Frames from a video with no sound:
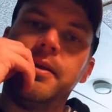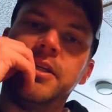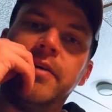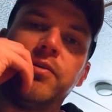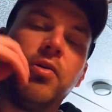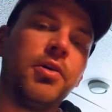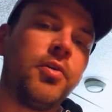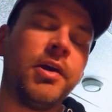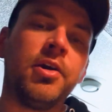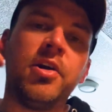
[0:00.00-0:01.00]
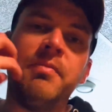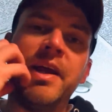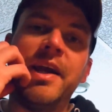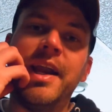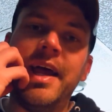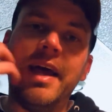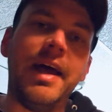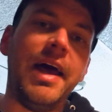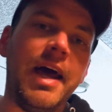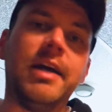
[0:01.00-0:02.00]
David Gordon Green could have made an
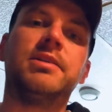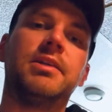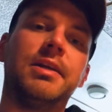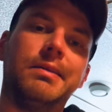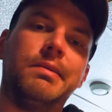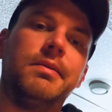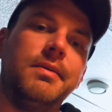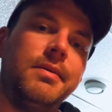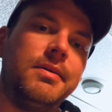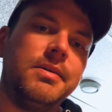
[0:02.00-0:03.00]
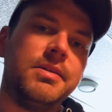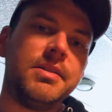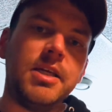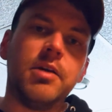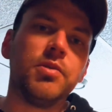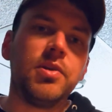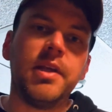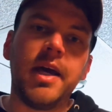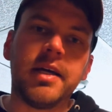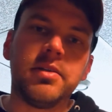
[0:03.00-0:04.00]
excellent sequel to
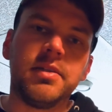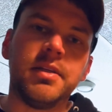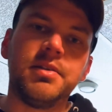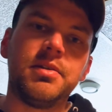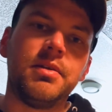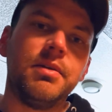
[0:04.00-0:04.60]
The Exorcist.